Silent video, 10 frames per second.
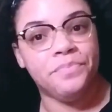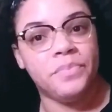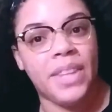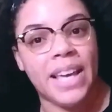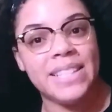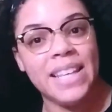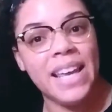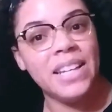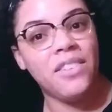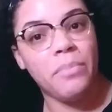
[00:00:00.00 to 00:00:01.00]
that's the
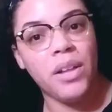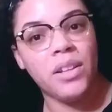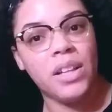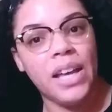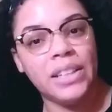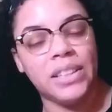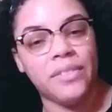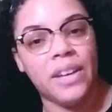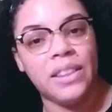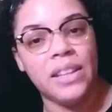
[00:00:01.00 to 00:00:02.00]
end of belle collective
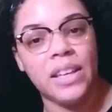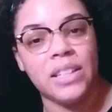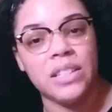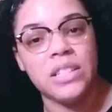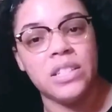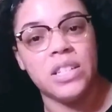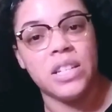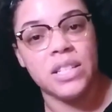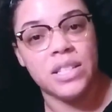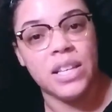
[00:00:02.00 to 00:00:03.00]
i think i
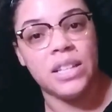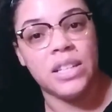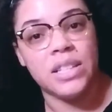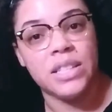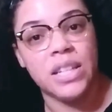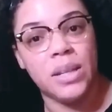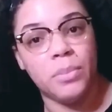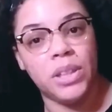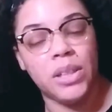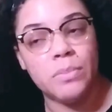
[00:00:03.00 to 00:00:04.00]
just said this
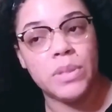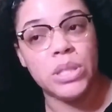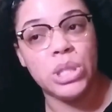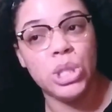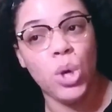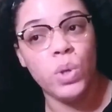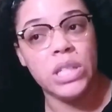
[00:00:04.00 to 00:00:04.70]
statement i'm so done